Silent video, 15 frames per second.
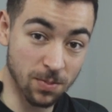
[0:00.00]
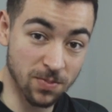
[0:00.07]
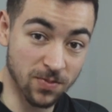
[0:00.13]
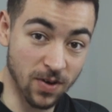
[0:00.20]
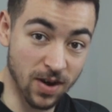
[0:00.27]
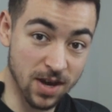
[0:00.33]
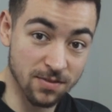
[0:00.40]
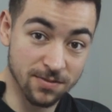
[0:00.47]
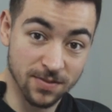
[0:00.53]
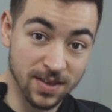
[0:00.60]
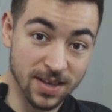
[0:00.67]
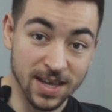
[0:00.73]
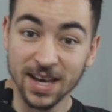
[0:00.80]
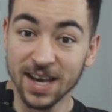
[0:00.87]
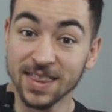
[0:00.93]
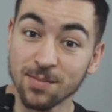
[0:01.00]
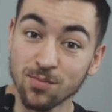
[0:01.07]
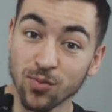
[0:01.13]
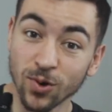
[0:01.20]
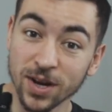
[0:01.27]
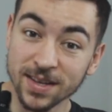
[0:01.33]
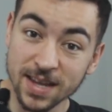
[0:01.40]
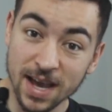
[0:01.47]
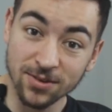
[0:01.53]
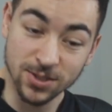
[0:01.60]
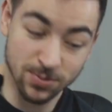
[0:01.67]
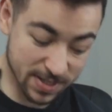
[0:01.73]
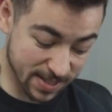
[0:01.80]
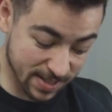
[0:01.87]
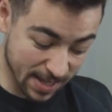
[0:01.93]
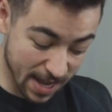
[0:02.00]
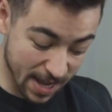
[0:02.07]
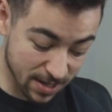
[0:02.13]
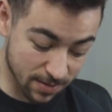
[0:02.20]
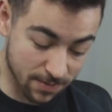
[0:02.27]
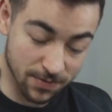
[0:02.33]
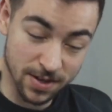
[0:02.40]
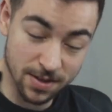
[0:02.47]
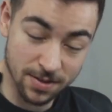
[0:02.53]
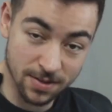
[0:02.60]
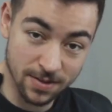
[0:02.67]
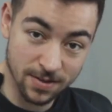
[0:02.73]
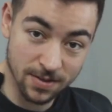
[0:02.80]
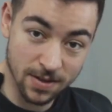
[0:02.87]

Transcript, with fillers: sharp 5 and then brought it down to a standard fifth